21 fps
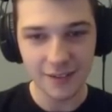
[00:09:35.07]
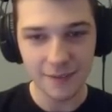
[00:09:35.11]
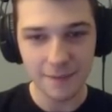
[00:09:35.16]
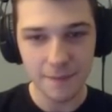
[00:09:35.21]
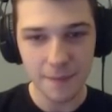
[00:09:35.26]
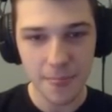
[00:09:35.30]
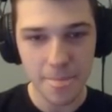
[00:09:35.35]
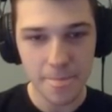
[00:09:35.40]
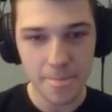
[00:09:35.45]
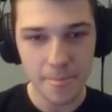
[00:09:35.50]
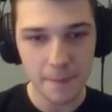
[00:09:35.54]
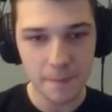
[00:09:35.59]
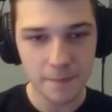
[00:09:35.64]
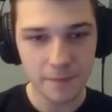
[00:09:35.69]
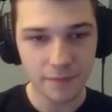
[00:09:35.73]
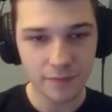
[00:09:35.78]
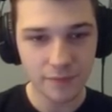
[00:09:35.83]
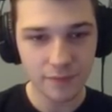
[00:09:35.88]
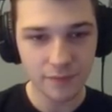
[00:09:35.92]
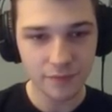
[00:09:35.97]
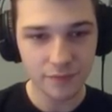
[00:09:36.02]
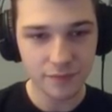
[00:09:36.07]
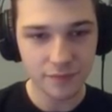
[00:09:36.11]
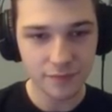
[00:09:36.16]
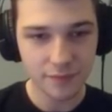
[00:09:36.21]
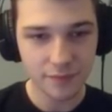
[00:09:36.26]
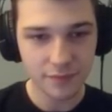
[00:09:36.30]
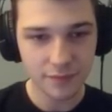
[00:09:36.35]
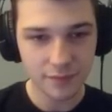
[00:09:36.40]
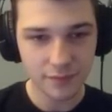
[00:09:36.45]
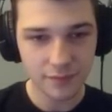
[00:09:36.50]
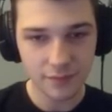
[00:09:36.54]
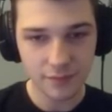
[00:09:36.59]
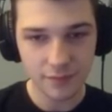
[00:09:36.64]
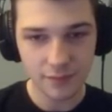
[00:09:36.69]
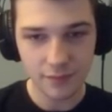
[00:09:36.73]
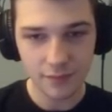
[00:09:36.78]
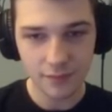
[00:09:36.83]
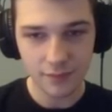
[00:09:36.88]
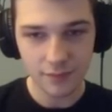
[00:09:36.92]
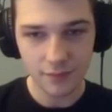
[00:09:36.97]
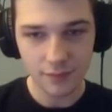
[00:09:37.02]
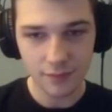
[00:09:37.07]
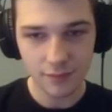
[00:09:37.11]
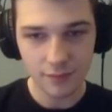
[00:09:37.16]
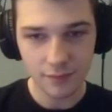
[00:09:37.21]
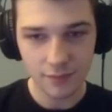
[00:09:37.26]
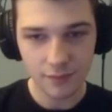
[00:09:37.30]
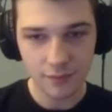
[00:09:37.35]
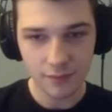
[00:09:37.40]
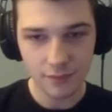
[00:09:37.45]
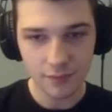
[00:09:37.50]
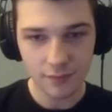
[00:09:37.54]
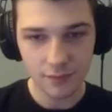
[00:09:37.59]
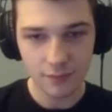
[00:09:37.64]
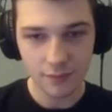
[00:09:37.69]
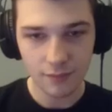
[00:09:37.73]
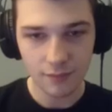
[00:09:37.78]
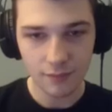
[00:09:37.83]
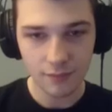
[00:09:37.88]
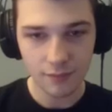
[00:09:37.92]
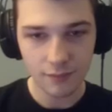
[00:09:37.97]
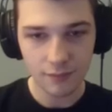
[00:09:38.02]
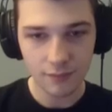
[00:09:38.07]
[no speech]